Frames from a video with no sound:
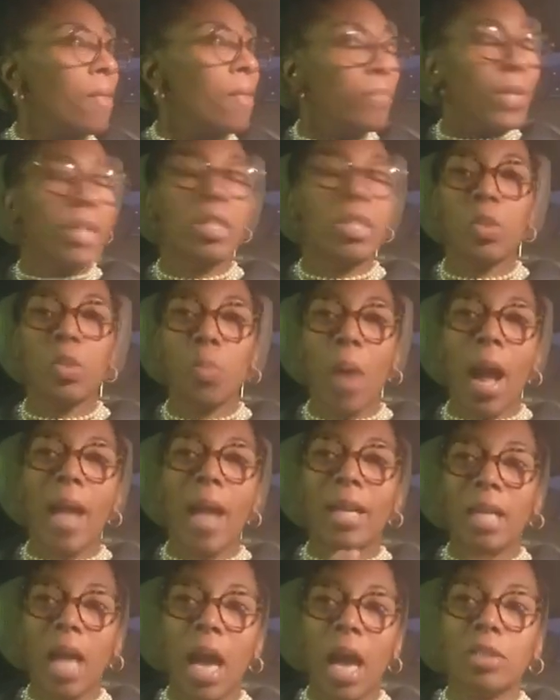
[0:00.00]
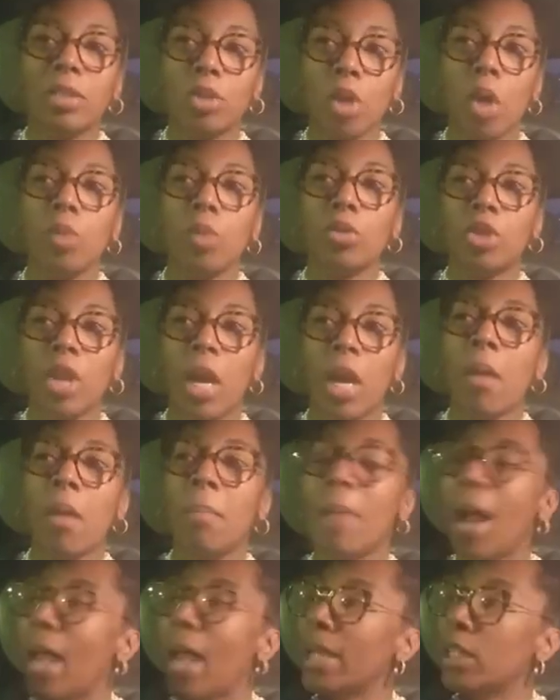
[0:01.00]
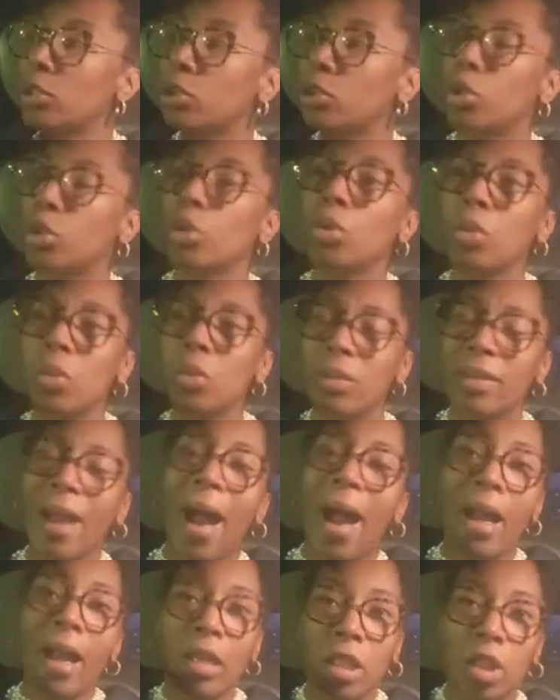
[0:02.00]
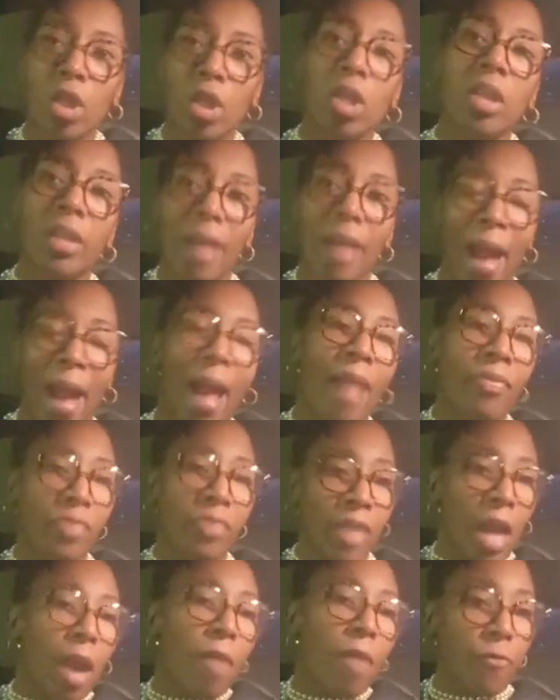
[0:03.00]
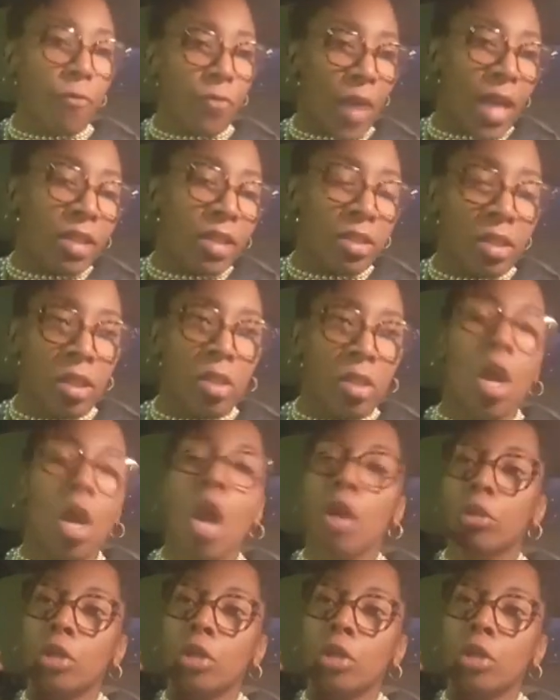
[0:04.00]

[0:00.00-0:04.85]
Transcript: this is why God told Jeremiah, do not look at their faces.